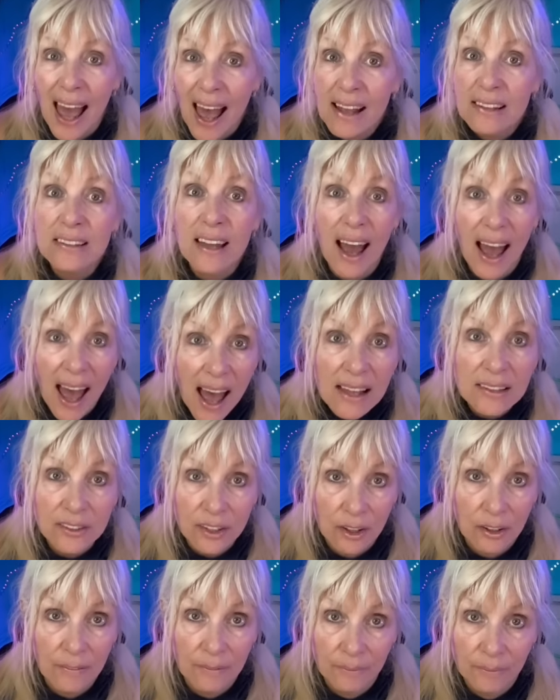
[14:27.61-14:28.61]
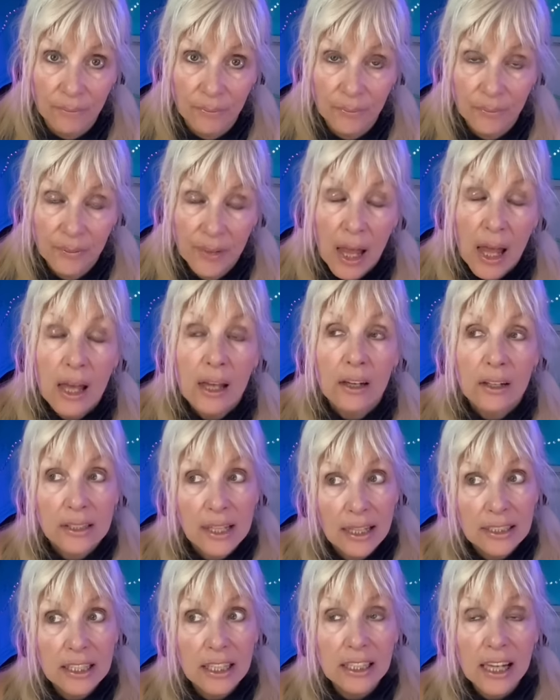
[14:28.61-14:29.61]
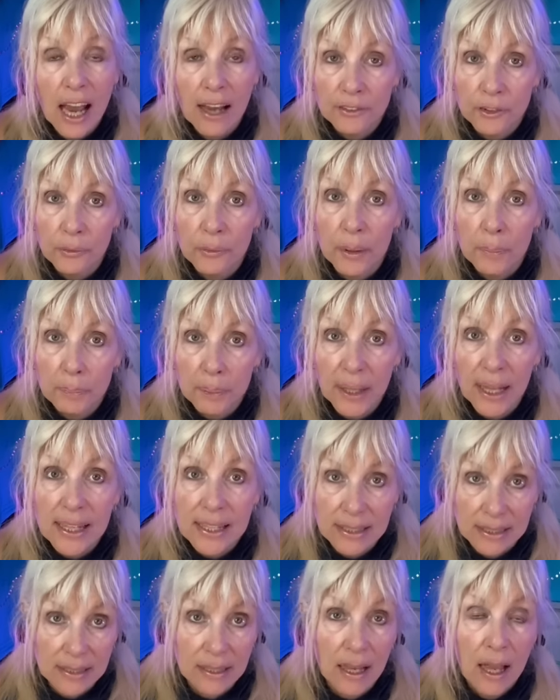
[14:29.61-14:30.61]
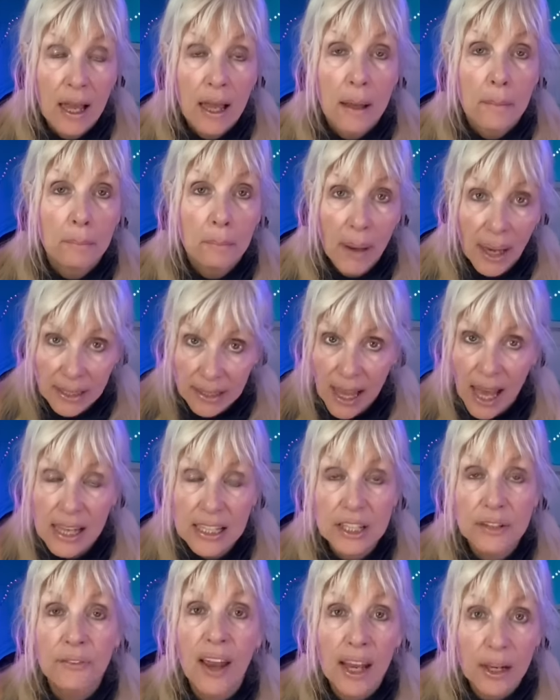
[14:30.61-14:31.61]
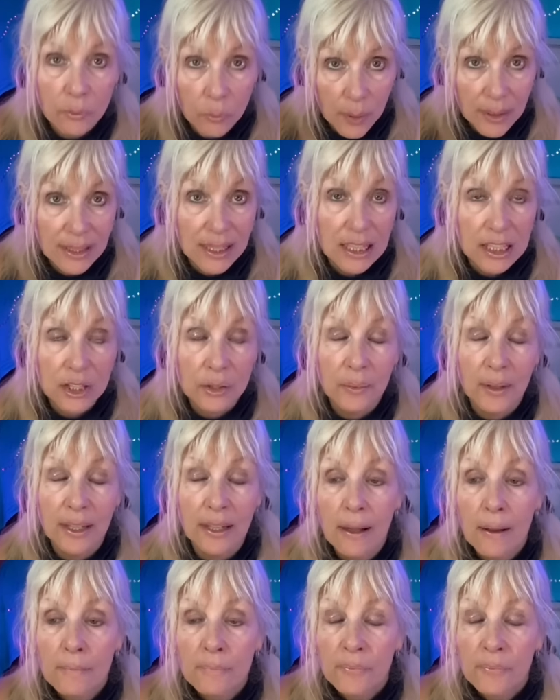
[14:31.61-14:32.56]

That's a hassle because I did have to replace my last van with this one.